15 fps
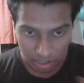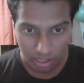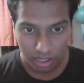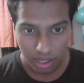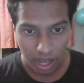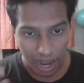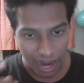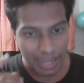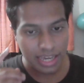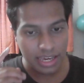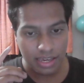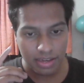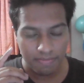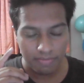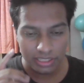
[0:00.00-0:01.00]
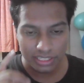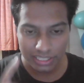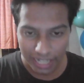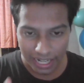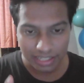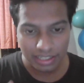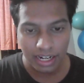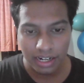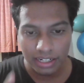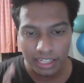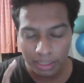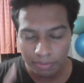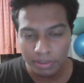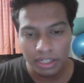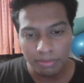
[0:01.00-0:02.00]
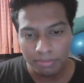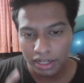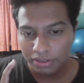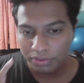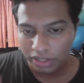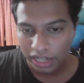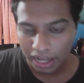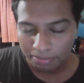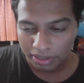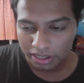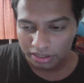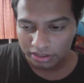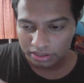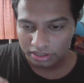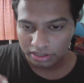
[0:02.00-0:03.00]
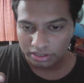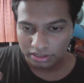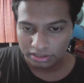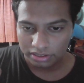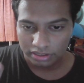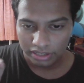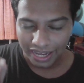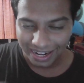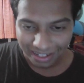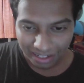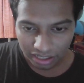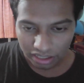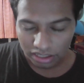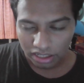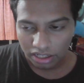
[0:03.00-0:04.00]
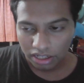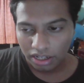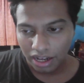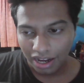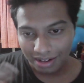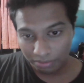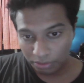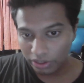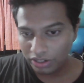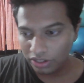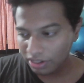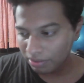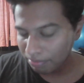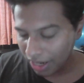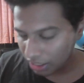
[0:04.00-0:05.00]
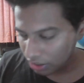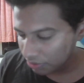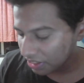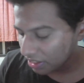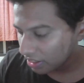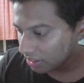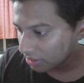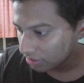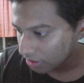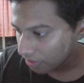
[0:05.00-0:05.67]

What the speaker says: I say that, keeping in mind what happened in the end, I'm going to come back to it later.